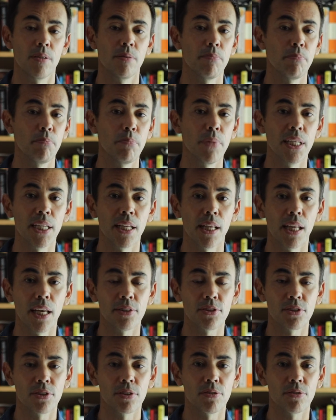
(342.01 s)
mini
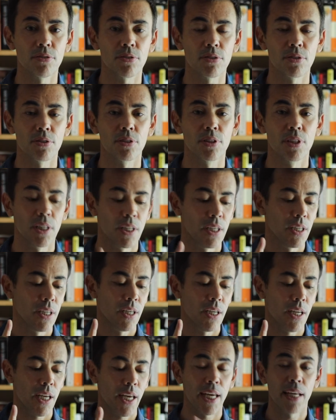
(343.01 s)
lessons,
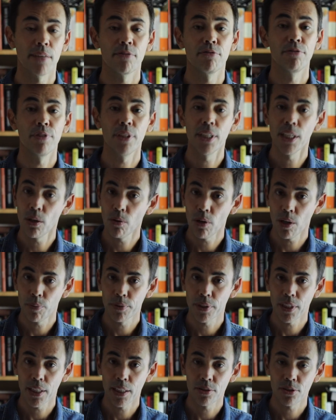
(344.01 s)
and video
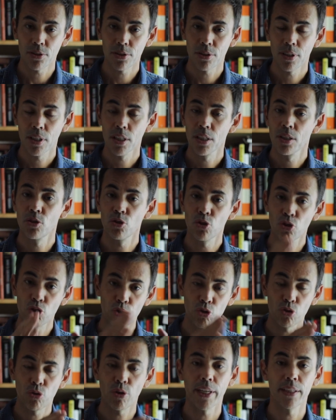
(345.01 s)
updates
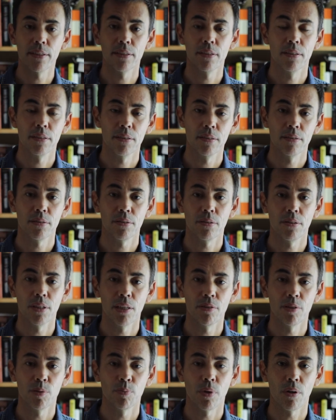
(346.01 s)
straight to their
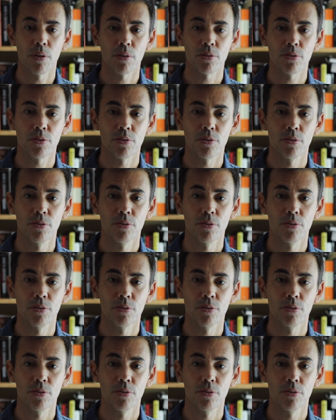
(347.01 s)
inbox.